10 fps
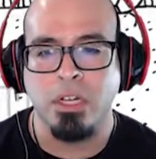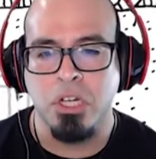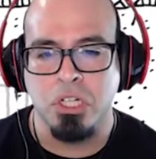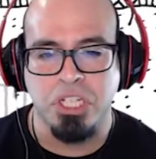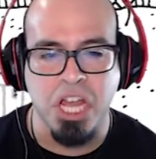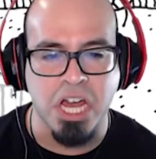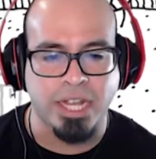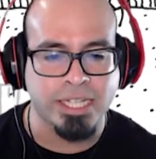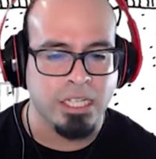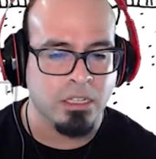
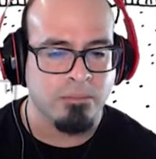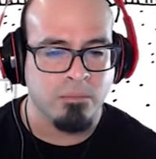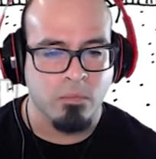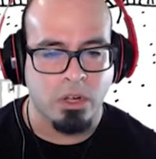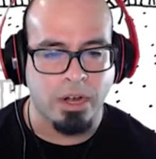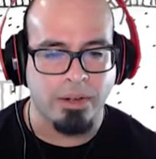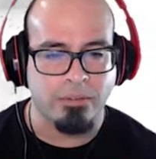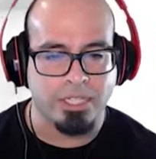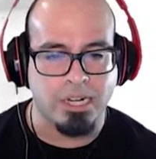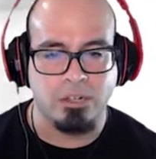Shucks. Alright,
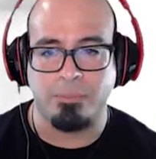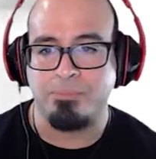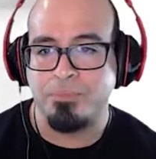let's talk to him.